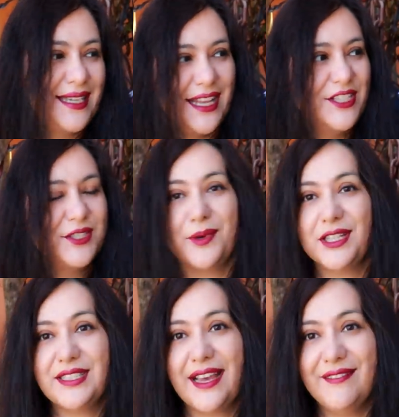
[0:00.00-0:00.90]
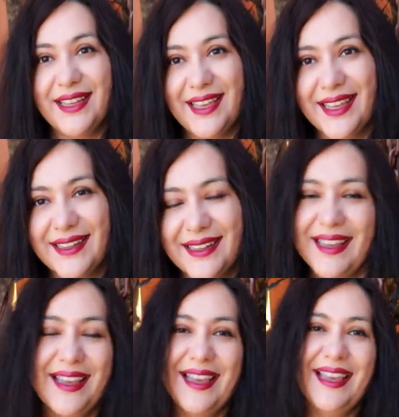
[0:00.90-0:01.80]
And I just wanted to have it again
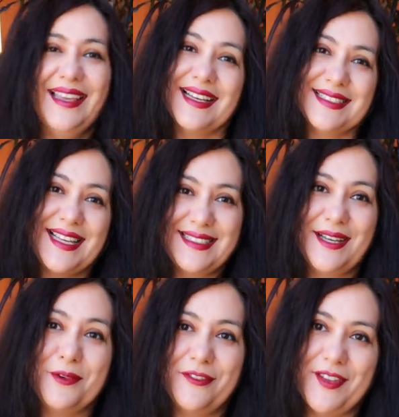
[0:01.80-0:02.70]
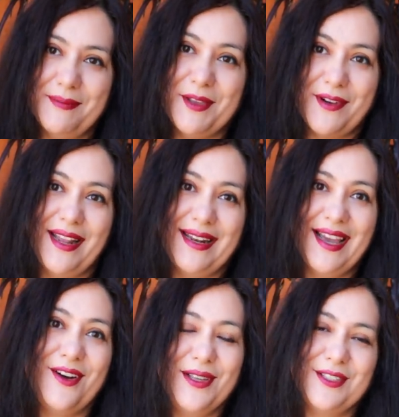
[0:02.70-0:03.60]
in a size that will fit me right
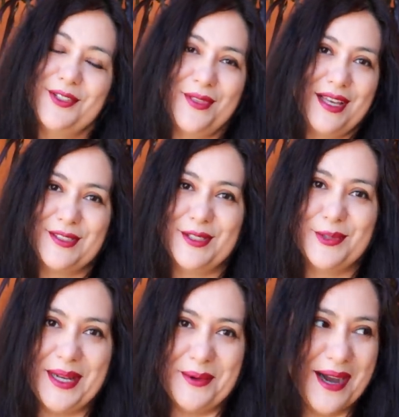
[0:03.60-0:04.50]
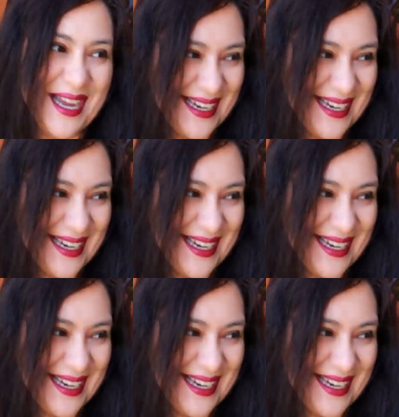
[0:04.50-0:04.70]
now in 2021.